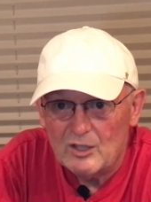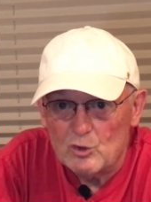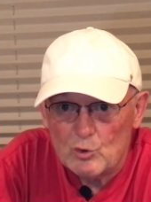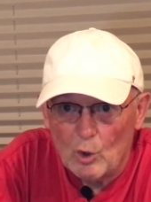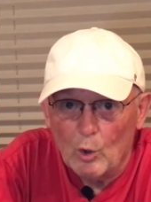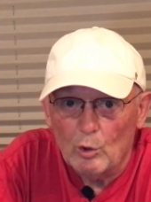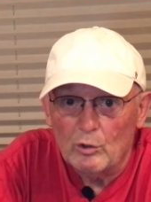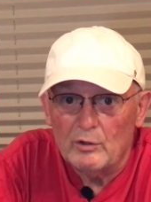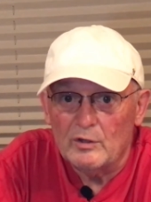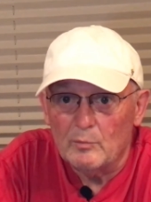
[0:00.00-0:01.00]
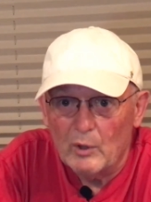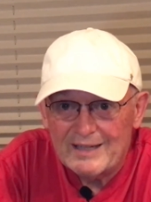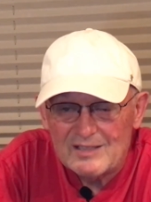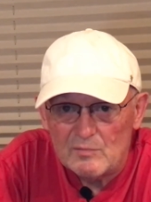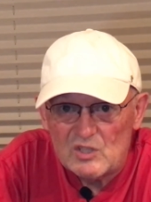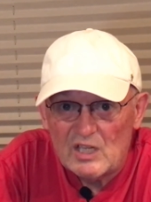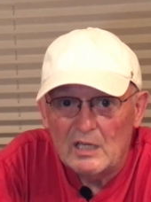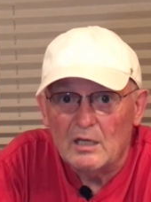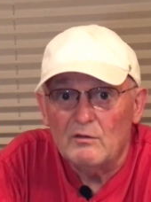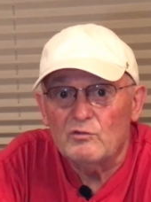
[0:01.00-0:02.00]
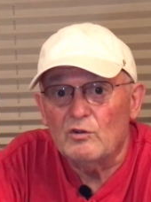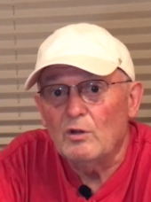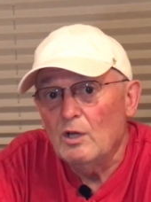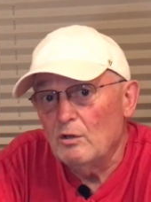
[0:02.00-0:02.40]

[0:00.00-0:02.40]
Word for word: controller and the brakes themselves, uh,